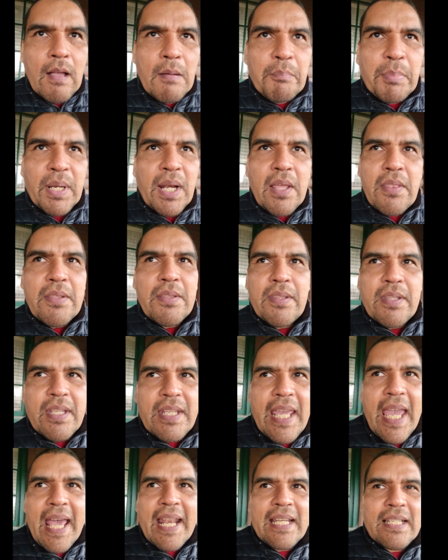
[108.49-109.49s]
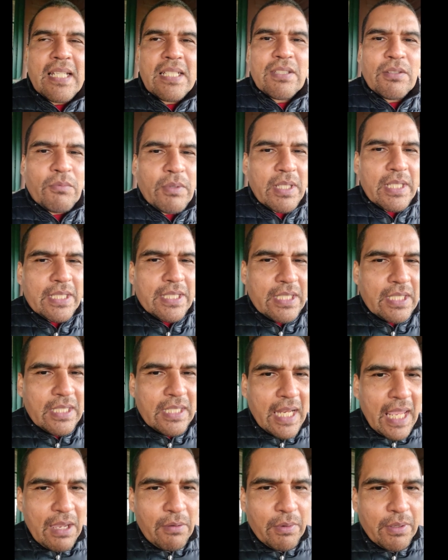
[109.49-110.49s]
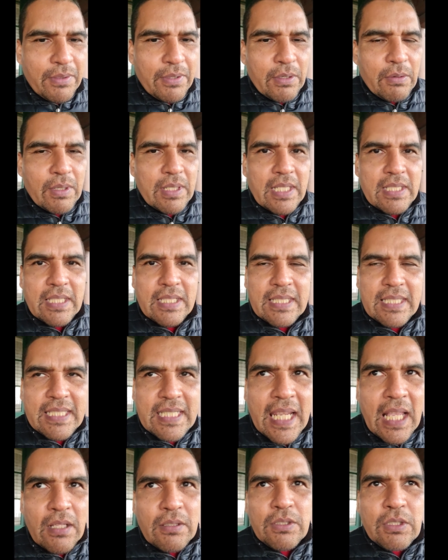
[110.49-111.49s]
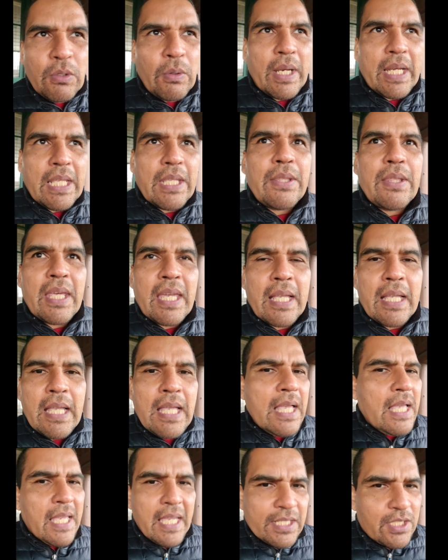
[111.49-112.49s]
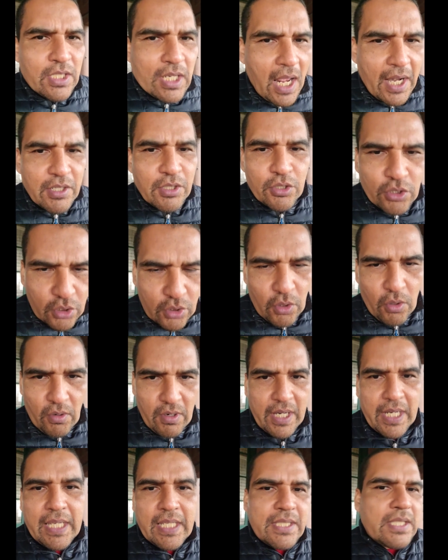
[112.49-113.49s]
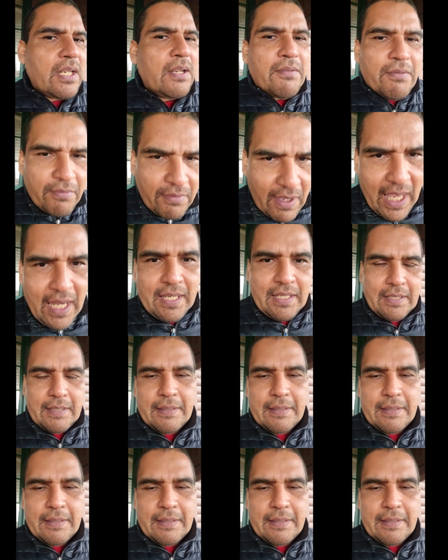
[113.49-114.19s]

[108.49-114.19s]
But other than that, it doesn't really stay with you. It doesn't tell you anything. It's not a story, it's an event.